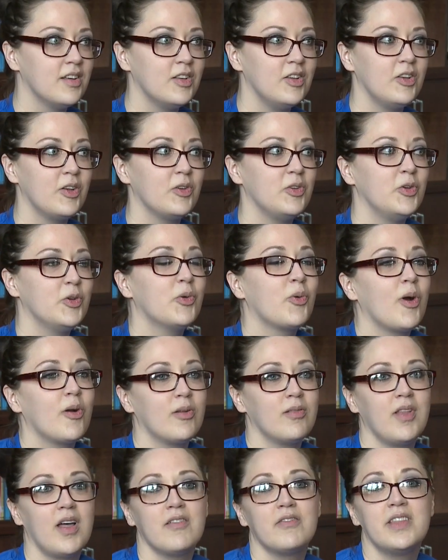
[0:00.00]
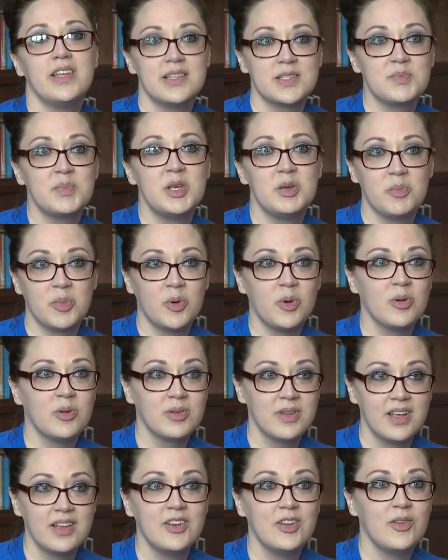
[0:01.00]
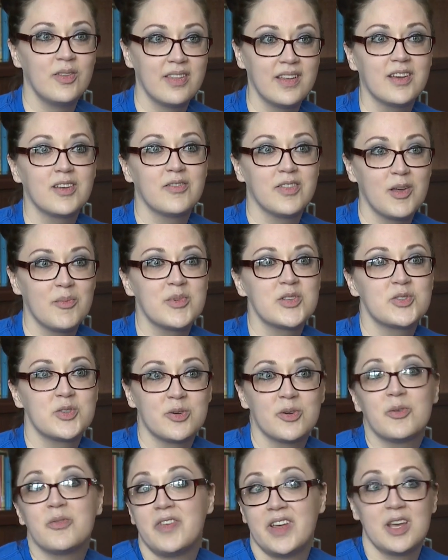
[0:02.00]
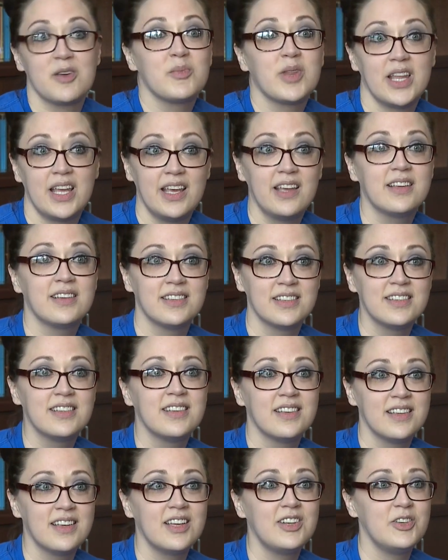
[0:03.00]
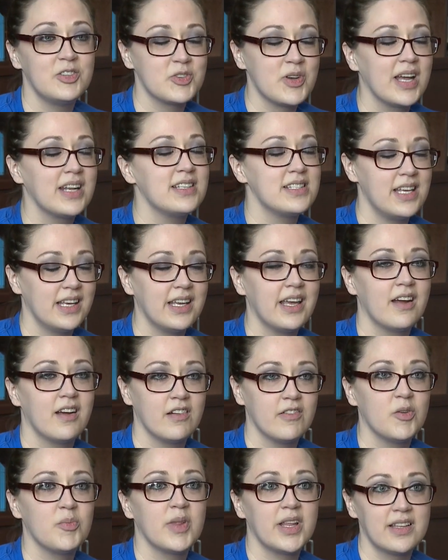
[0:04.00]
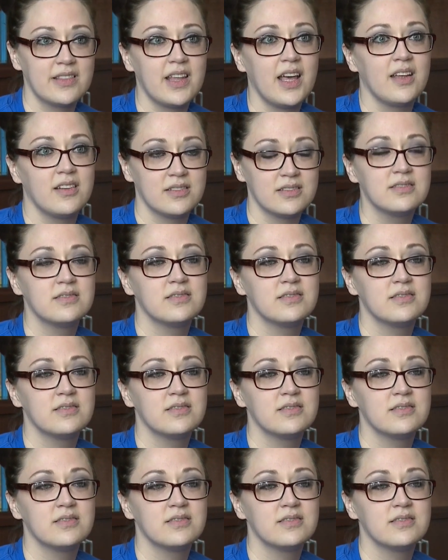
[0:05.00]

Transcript: You know, you grow to love these people and you think of them as your family and you try to take care of them like that.